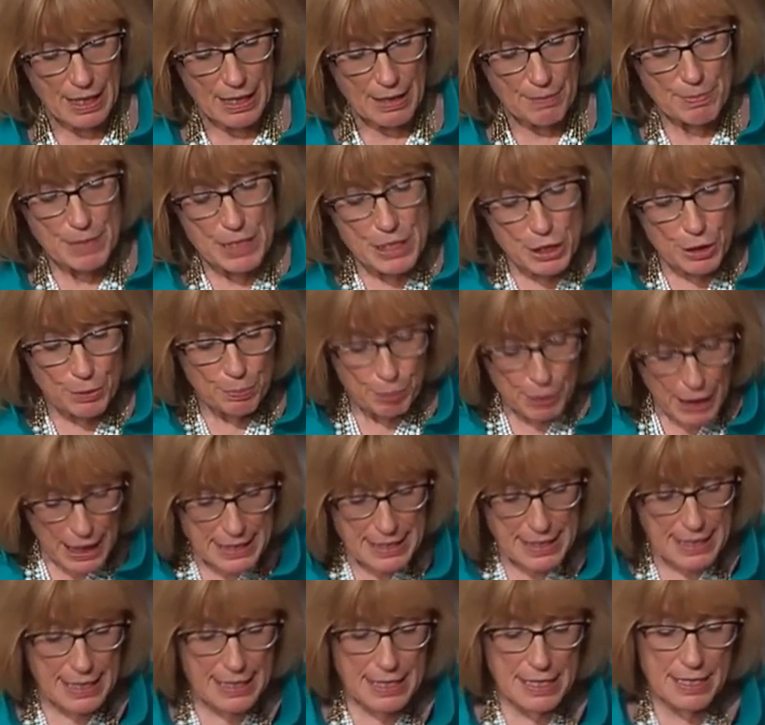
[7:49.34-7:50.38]
Mr.
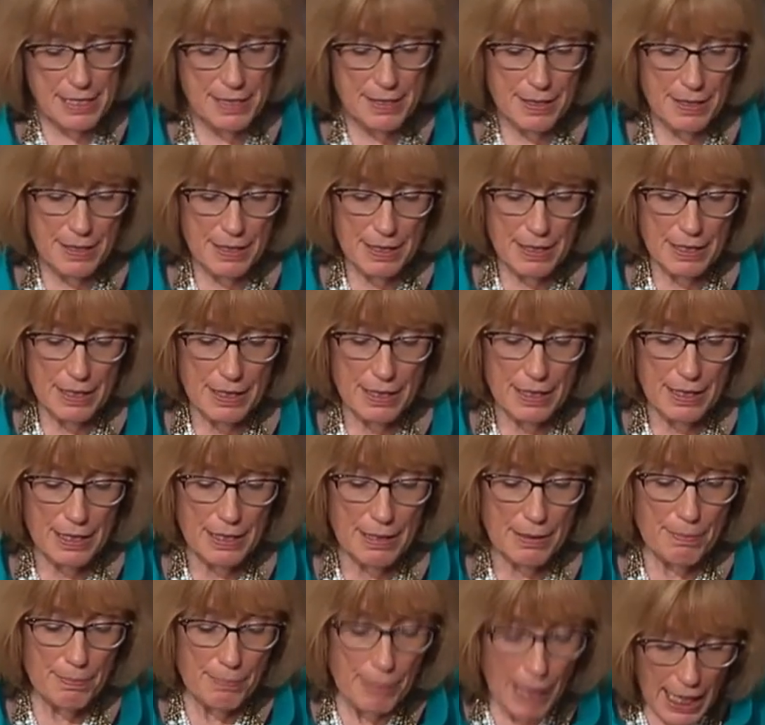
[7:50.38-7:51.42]
President,
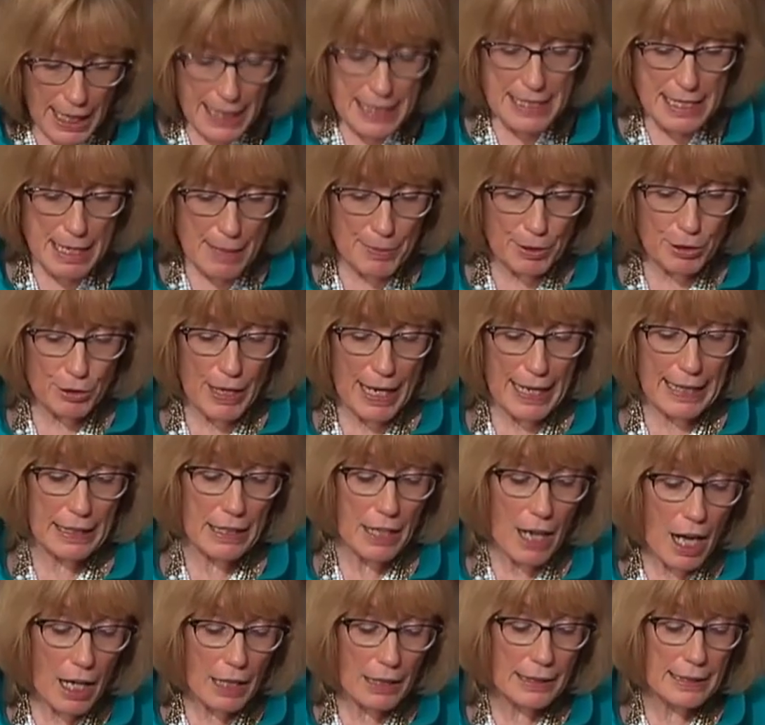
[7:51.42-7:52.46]
my Democratic
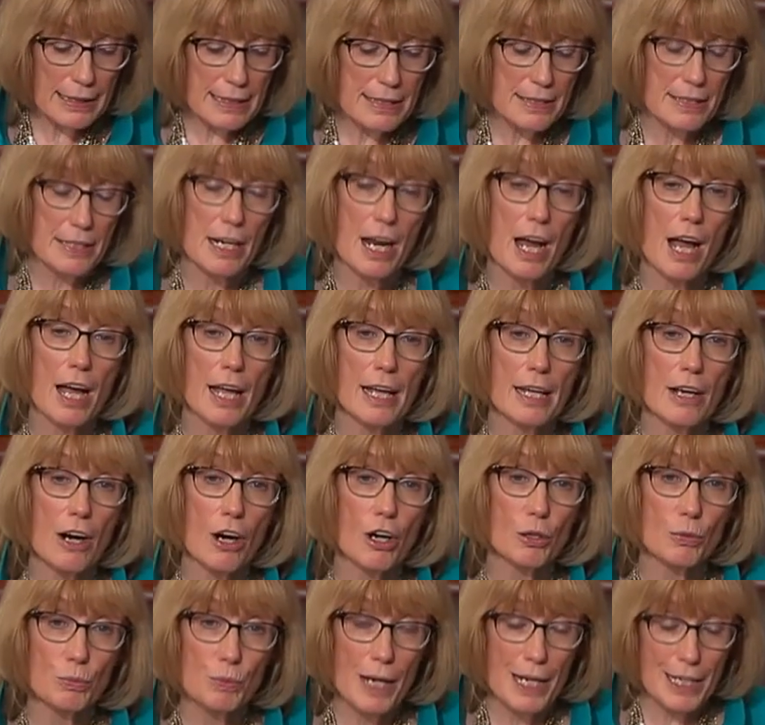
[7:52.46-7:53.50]
colleagues and I
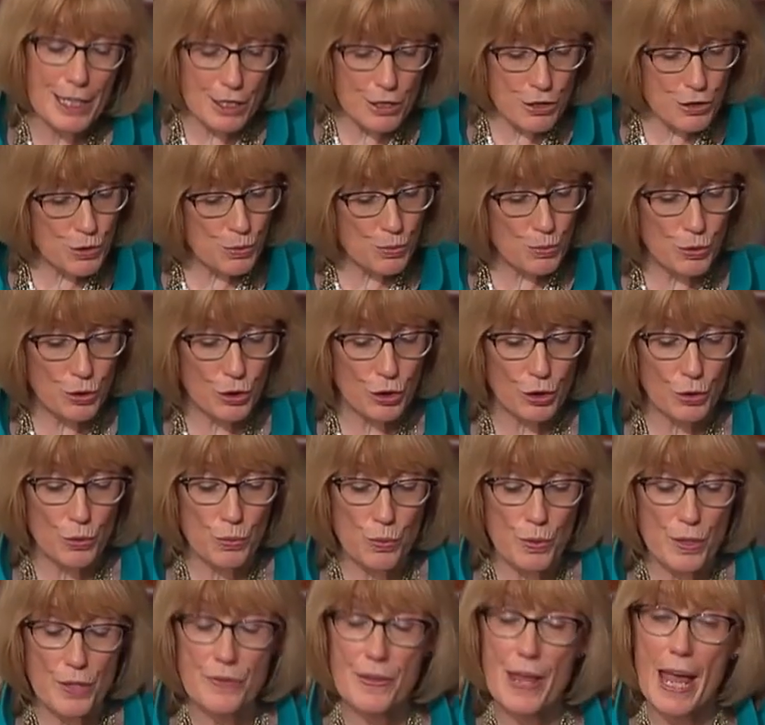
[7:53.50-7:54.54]
are ready to work
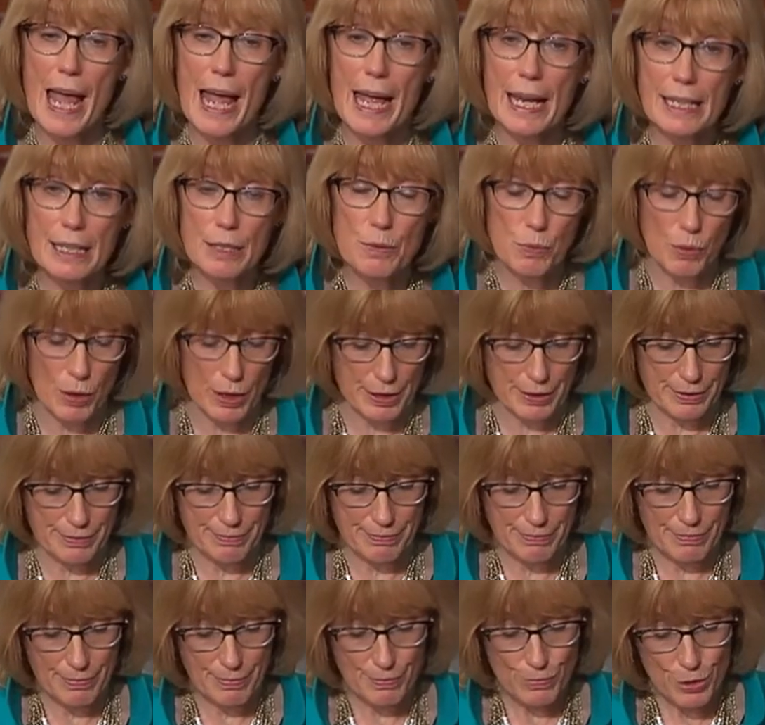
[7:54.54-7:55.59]
with anyone
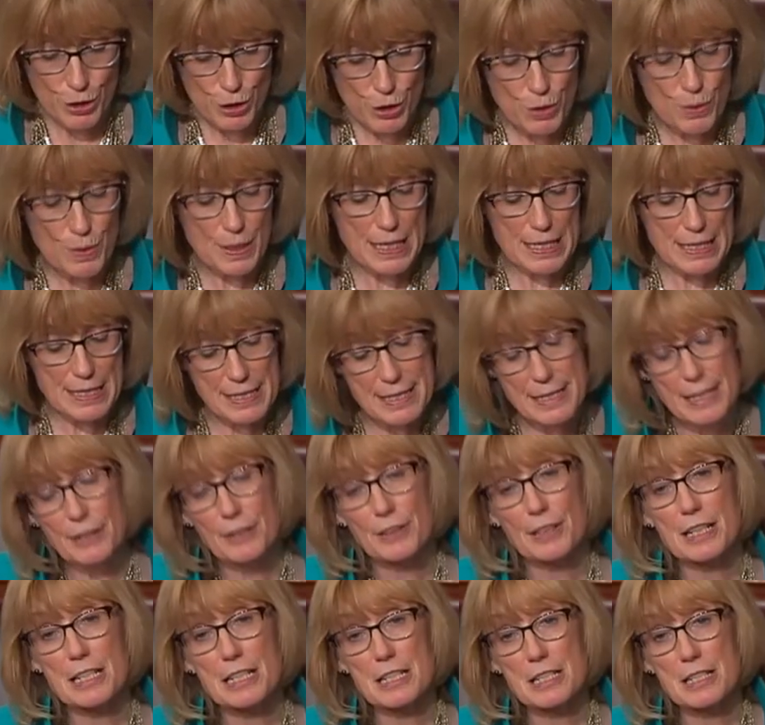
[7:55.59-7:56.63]
who is
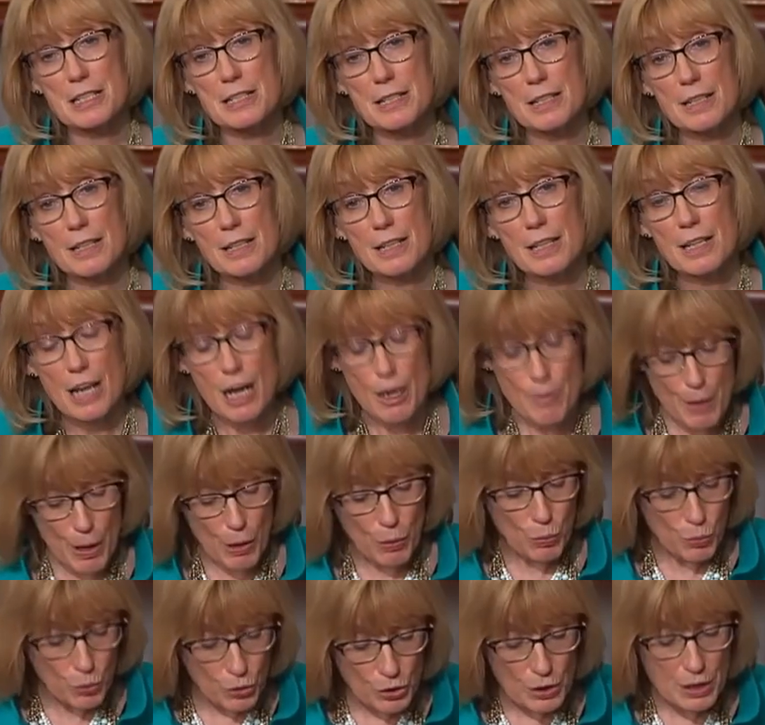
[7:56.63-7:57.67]
serious
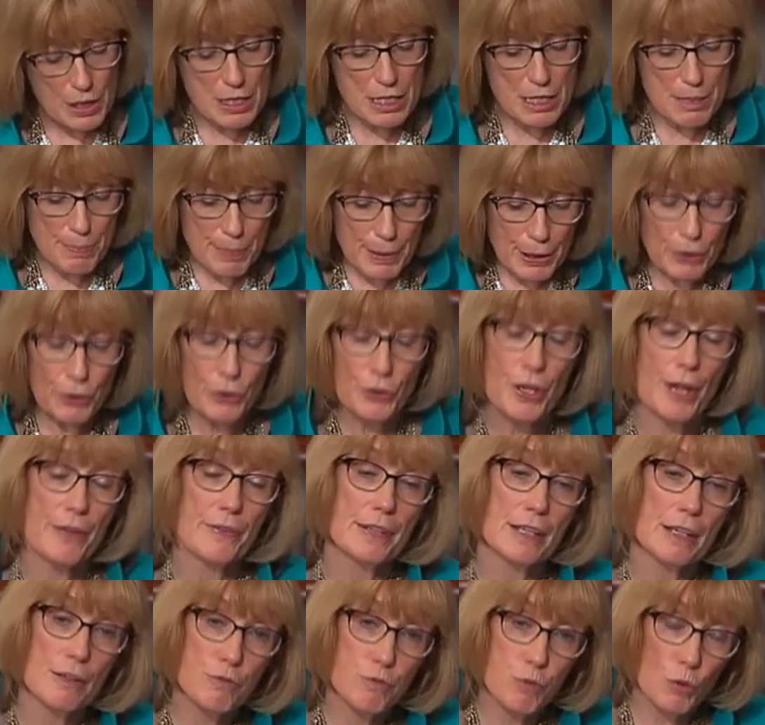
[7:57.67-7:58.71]
about working to build on
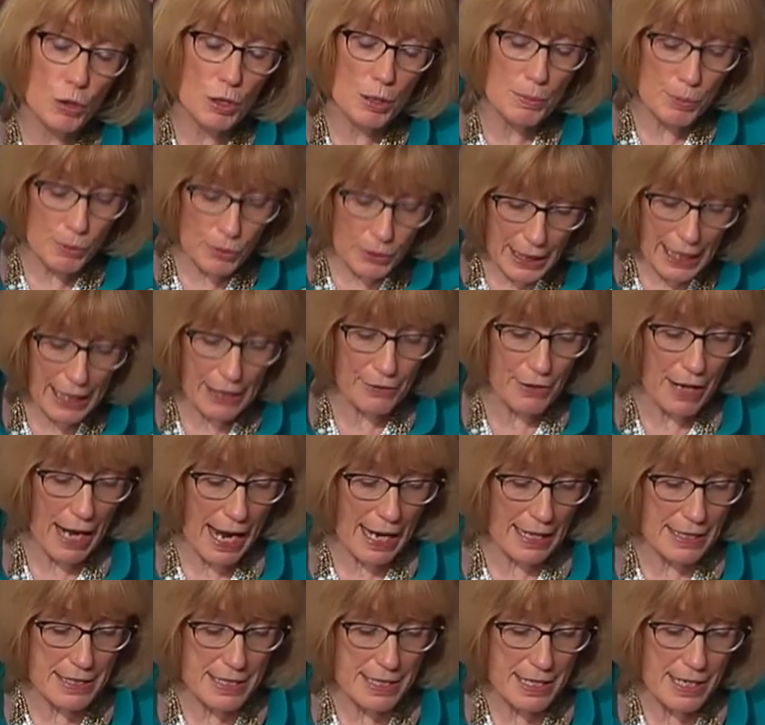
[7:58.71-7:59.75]
the Affordable Care
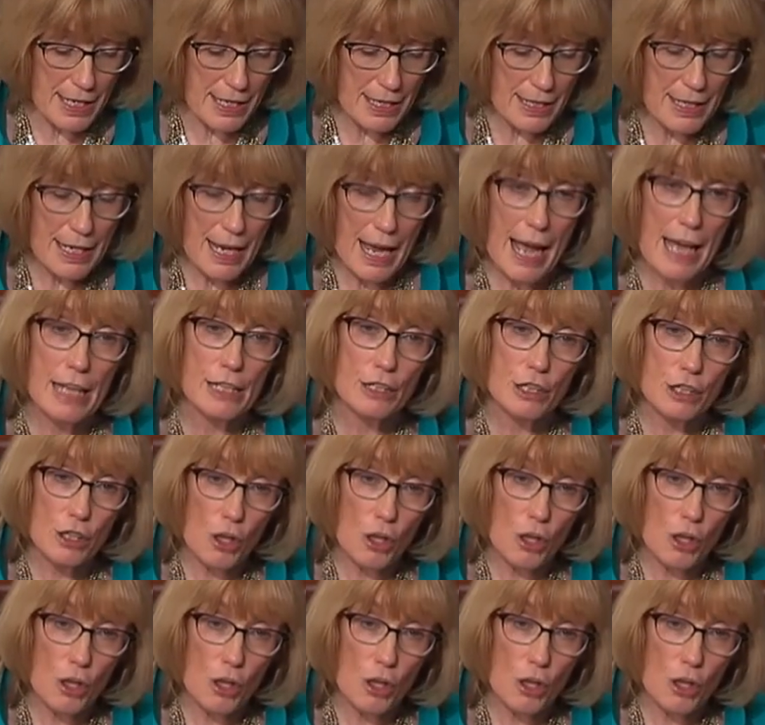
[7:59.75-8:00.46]
Act and